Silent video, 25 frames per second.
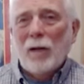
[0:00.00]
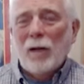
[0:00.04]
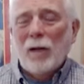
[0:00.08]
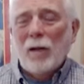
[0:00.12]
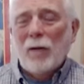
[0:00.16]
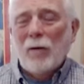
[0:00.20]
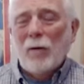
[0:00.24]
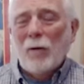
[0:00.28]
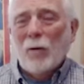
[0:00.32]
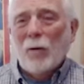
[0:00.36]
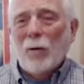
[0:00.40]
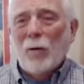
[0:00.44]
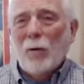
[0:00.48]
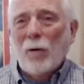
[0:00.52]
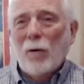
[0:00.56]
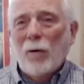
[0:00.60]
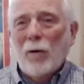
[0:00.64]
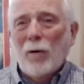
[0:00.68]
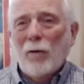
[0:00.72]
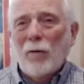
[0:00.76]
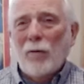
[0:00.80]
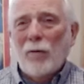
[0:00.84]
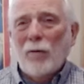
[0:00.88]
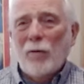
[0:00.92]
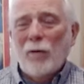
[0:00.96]
and their
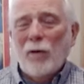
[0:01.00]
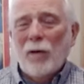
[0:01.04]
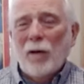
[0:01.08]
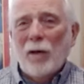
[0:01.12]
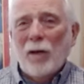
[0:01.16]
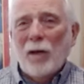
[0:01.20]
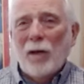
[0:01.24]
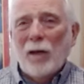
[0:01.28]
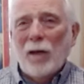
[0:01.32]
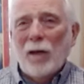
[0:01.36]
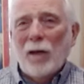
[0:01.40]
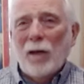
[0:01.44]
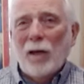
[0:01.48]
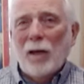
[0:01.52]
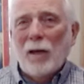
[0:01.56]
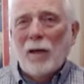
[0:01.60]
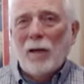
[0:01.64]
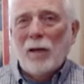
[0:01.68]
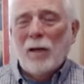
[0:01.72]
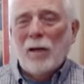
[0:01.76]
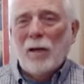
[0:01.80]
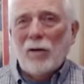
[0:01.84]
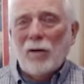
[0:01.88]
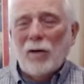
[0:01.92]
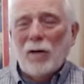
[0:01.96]
auras,
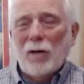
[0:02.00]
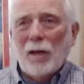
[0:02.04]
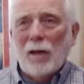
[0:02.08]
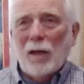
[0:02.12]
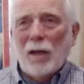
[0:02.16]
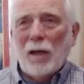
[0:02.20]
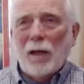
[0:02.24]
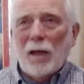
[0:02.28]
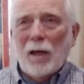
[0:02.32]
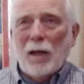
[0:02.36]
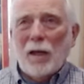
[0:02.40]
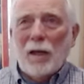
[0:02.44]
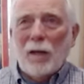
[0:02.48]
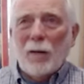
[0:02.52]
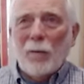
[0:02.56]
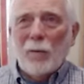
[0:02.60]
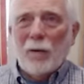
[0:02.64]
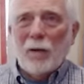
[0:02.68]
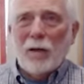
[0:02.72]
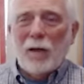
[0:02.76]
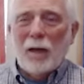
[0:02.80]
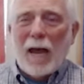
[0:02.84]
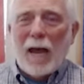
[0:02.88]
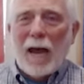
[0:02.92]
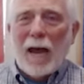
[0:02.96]
and he
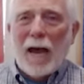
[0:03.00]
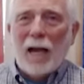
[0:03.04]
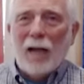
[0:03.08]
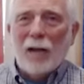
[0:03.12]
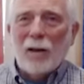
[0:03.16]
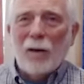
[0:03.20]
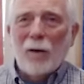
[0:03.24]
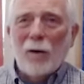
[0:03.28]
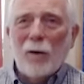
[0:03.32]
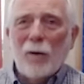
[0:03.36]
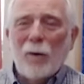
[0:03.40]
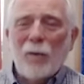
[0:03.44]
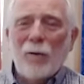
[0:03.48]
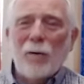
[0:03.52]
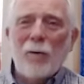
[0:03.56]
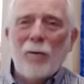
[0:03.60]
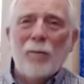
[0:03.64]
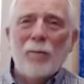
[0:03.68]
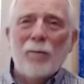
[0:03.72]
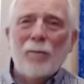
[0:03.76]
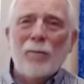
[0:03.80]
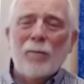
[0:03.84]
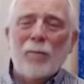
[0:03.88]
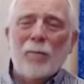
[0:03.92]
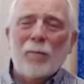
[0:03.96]
would hallow
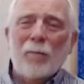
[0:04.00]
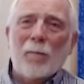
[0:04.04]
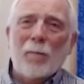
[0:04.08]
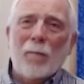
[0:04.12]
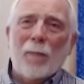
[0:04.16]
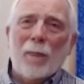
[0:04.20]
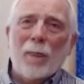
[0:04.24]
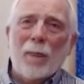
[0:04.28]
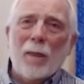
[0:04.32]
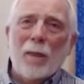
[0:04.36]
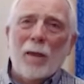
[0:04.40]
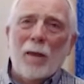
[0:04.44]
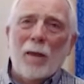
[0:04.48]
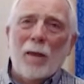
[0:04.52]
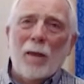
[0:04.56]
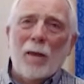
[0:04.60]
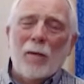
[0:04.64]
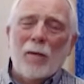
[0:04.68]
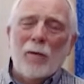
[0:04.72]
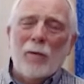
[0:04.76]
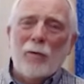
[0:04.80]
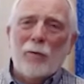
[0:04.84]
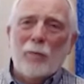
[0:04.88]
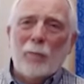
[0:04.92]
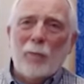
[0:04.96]

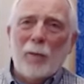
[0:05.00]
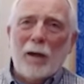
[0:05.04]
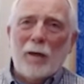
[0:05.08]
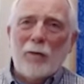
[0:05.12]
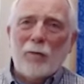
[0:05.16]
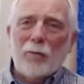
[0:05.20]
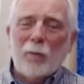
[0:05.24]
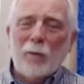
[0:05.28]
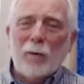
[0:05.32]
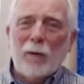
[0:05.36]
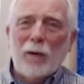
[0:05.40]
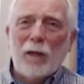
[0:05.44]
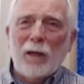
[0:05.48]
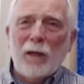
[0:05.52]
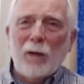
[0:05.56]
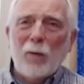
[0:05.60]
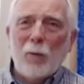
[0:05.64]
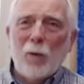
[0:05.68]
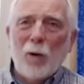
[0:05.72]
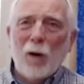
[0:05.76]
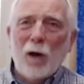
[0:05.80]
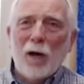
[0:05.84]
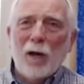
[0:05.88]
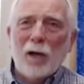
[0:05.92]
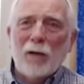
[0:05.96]
the space where he
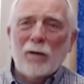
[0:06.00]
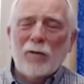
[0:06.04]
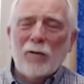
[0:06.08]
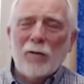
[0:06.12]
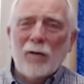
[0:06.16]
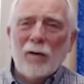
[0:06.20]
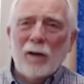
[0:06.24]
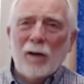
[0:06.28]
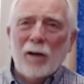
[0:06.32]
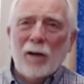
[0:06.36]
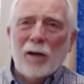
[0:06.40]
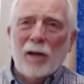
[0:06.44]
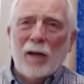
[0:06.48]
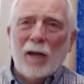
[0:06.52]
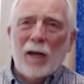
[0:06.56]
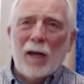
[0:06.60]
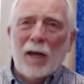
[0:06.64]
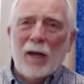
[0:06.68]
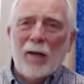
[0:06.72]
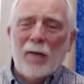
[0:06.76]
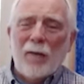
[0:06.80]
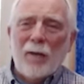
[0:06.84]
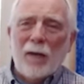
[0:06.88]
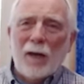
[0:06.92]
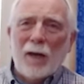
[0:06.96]
walked.
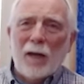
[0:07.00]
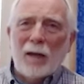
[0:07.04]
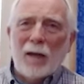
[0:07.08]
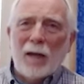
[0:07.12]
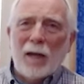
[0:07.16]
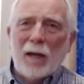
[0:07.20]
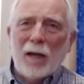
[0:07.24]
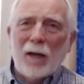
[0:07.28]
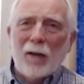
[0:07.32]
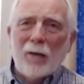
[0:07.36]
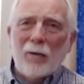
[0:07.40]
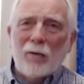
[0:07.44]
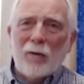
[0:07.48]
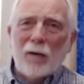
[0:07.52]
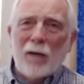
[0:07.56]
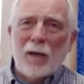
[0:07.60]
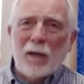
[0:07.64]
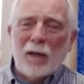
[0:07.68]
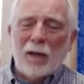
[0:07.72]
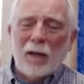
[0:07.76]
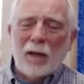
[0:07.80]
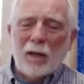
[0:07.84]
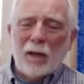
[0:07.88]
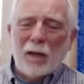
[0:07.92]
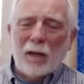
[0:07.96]
And then as
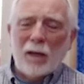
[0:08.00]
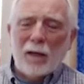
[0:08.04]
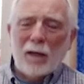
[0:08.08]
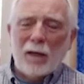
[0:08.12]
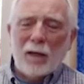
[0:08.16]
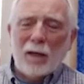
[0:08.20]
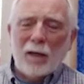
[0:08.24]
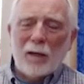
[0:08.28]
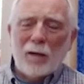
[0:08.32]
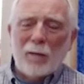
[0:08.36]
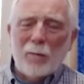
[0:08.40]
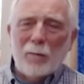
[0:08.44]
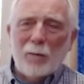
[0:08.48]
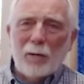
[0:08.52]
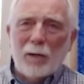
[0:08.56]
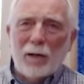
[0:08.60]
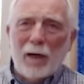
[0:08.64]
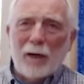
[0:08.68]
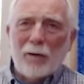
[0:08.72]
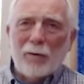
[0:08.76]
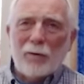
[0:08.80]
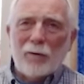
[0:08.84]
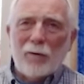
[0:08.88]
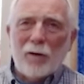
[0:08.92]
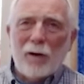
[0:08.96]
he
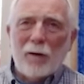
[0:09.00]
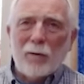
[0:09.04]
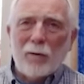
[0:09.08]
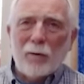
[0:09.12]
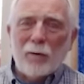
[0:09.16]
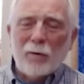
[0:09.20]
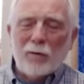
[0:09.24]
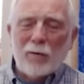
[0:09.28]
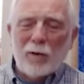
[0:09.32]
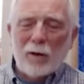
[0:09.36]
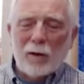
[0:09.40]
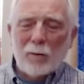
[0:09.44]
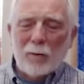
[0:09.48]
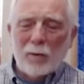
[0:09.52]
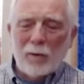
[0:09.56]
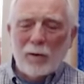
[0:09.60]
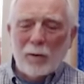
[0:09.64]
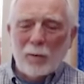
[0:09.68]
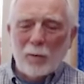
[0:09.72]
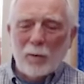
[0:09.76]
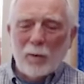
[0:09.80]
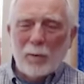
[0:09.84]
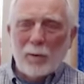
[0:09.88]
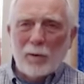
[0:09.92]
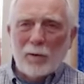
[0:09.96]
blessed others, like when the
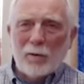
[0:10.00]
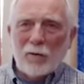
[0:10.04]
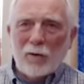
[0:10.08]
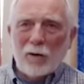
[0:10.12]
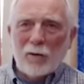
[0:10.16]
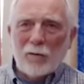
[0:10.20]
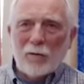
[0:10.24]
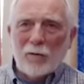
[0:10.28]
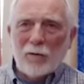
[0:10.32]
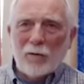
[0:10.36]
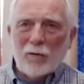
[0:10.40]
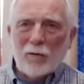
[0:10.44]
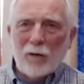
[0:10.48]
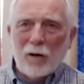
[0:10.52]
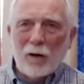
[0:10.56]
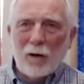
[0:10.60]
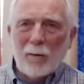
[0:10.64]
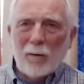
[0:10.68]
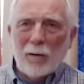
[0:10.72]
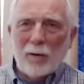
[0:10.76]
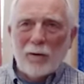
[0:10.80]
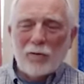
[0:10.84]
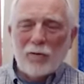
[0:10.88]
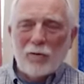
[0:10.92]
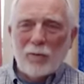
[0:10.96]
woman touched his
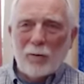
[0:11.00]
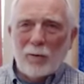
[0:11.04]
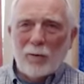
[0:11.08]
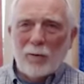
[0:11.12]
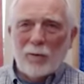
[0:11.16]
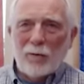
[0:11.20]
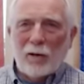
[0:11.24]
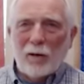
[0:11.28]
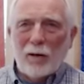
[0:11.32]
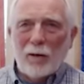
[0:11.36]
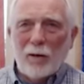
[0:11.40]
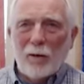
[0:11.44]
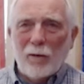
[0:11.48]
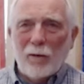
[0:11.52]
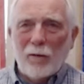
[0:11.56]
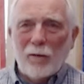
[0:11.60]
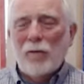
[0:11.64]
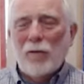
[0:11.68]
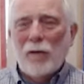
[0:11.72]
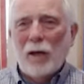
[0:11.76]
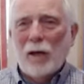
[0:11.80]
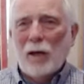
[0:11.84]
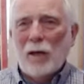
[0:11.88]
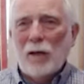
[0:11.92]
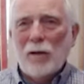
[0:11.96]
garment and she was healed of
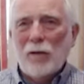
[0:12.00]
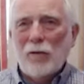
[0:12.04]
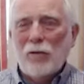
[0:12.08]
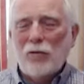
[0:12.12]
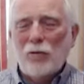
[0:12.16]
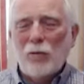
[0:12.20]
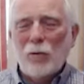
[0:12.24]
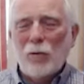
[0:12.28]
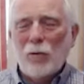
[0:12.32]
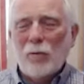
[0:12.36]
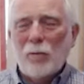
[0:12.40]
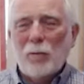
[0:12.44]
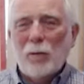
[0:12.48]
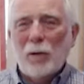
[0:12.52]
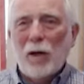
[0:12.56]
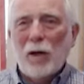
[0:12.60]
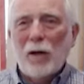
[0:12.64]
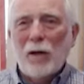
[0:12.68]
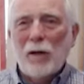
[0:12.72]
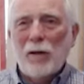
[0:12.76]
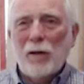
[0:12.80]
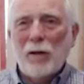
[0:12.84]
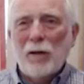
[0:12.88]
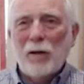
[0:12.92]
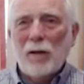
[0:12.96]
that issue of
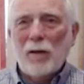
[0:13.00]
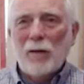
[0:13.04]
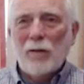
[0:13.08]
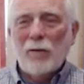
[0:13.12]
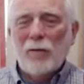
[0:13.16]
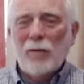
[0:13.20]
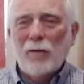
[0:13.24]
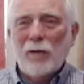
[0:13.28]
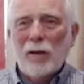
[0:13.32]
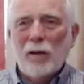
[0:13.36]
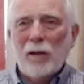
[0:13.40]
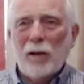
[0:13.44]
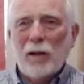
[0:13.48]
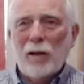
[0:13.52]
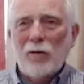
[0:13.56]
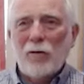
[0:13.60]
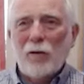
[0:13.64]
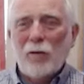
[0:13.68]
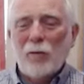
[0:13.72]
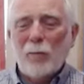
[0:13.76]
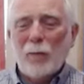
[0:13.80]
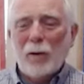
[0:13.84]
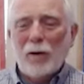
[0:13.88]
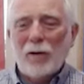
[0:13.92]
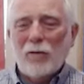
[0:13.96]
blood instantly
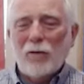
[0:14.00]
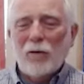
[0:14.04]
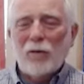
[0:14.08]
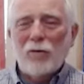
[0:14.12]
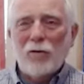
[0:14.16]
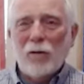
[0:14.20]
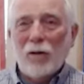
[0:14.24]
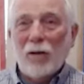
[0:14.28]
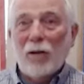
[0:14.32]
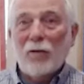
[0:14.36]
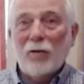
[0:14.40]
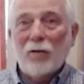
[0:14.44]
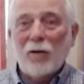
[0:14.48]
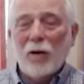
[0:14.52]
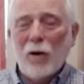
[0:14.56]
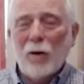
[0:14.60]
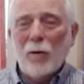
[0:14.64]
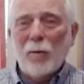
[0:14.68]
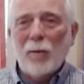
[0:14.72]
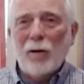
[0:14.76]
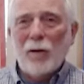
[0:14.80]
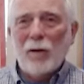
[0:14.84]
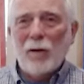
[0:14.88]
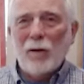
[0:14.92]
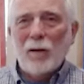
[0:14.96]
just by touching his
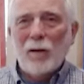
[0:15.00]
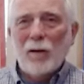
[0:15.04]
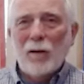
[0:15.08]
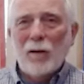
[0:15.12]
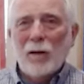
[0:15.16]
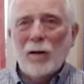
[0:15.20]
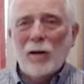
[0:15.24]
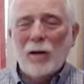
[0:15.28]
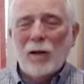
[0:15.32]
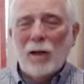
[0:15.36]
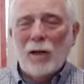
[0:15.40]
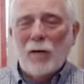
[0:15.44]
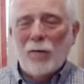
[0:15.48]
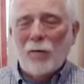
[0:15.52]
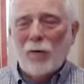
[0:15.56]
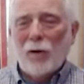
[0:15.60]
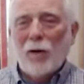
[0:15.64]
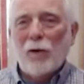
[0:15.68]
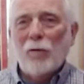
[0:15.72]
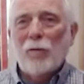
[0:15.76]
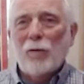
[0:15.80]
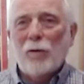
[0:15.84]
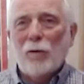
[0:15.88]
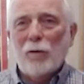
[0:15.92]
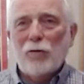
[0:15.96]
garment, he
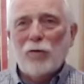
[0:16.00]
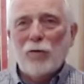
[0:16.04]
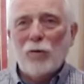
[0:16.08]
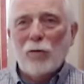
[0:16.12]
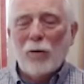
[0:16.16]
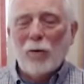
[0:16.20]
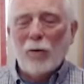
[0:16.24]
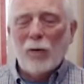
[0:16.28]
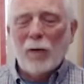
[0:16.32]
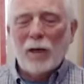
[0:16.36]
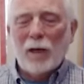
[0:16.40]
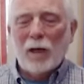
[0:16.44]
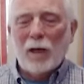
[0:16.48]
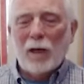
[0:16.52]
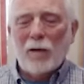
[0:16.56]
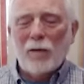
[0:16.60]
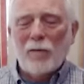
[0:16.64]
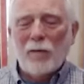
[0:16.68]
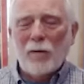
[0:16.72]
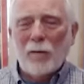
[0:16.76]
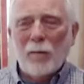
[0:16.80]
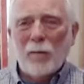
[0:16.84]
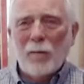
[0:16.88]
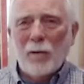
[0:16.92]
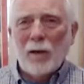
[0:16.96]
felt virtue going out of
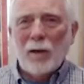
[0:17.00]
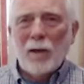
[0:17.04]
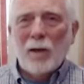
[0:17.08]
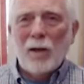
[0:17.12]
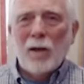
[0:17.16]
him.